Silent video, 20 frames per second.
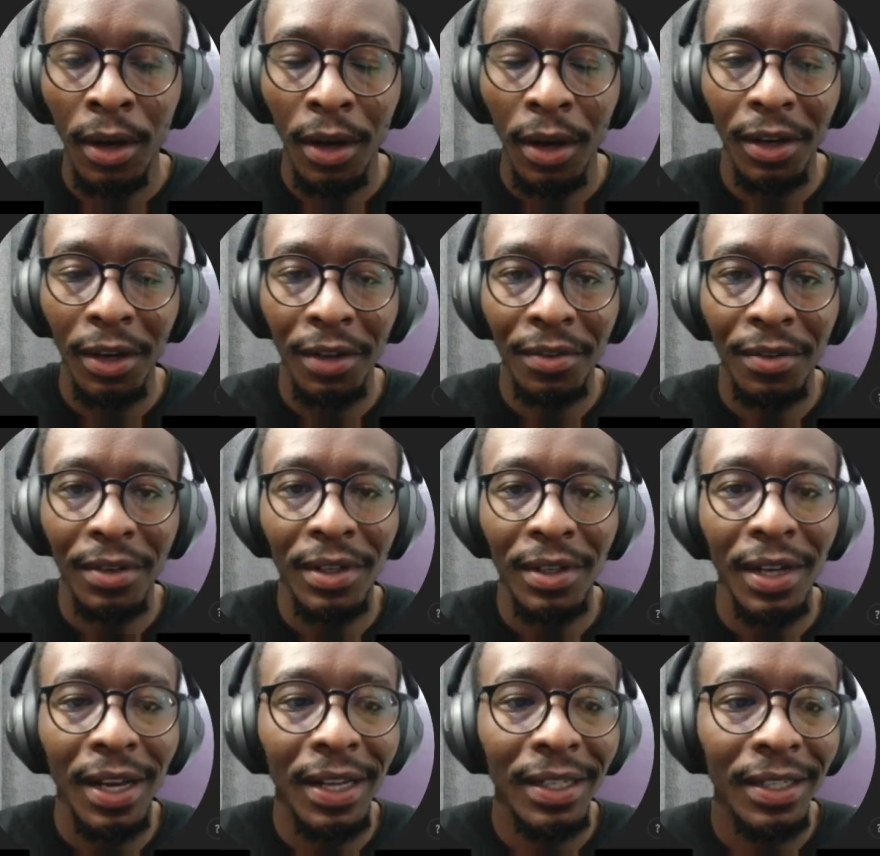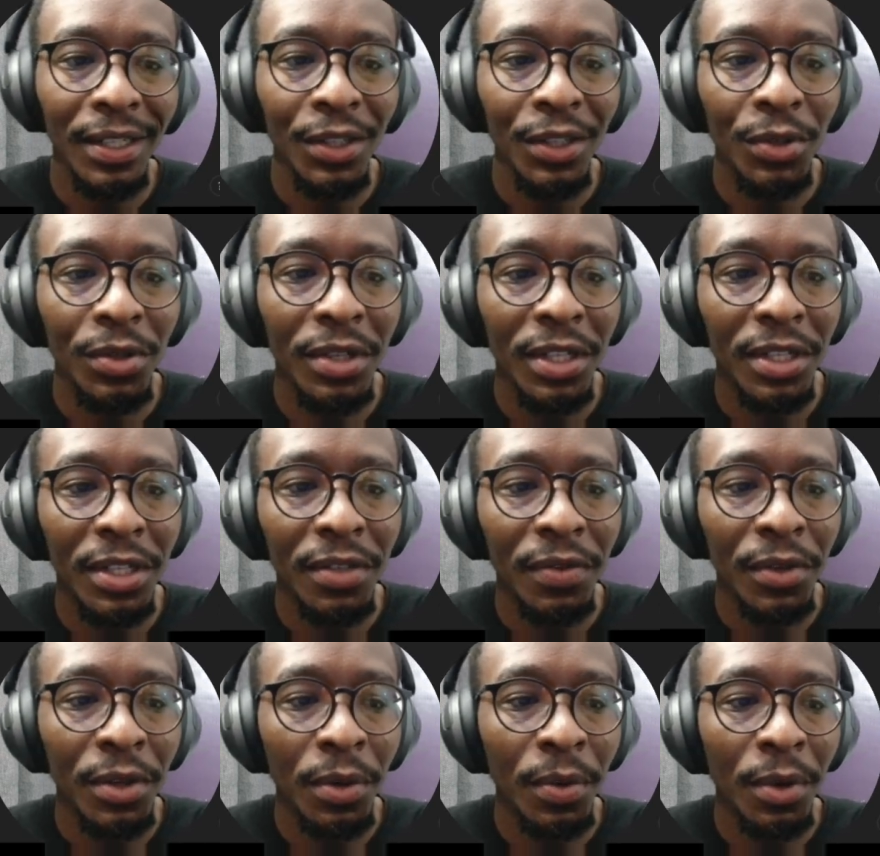Hello everyone, and in today's
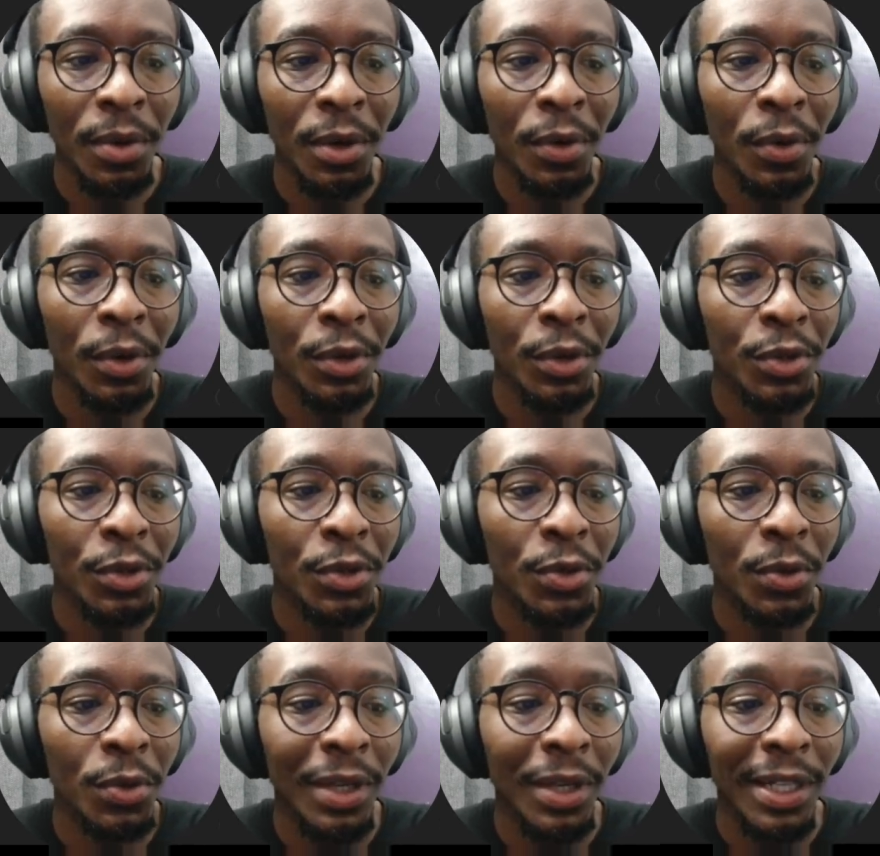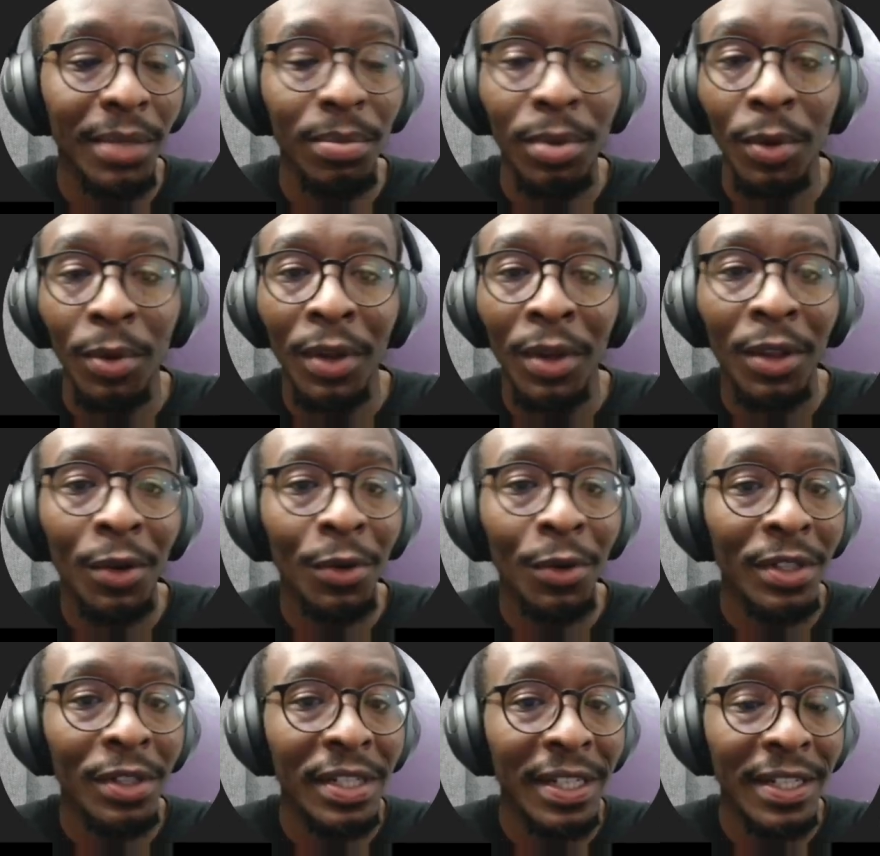video we are going to explore whether or
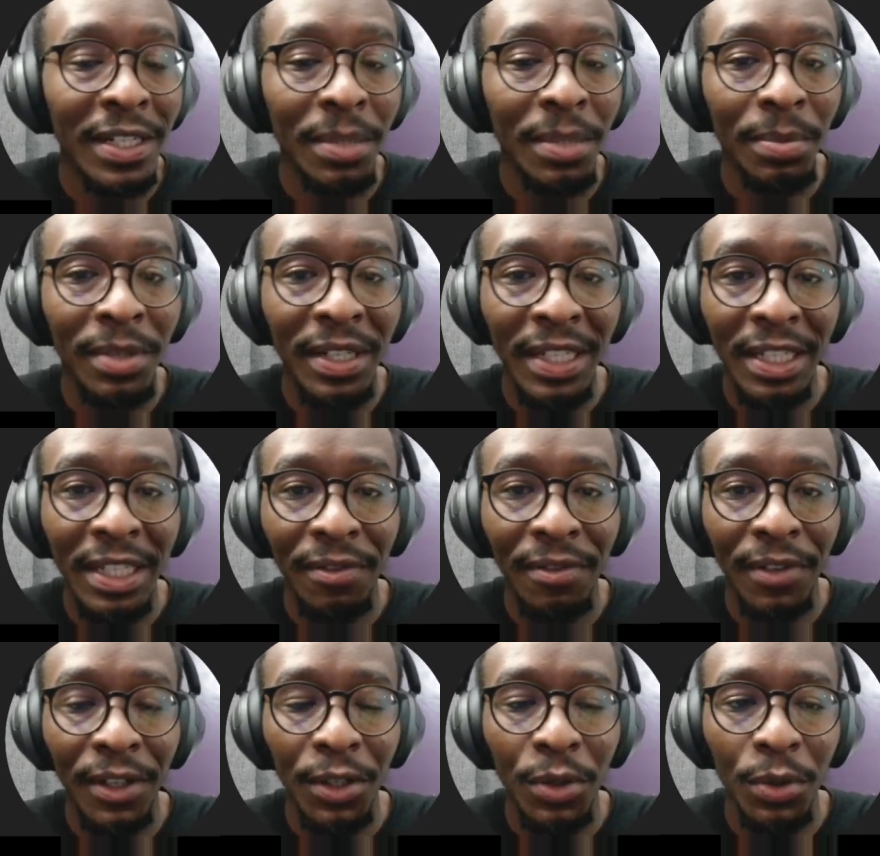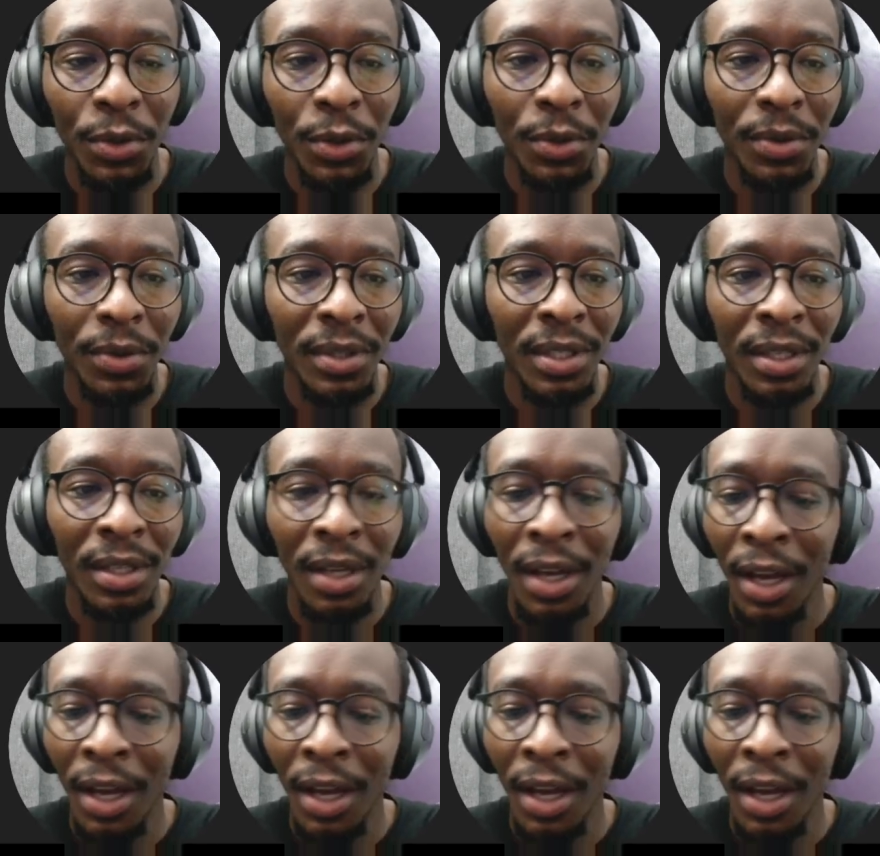not ChatGPT is free to use.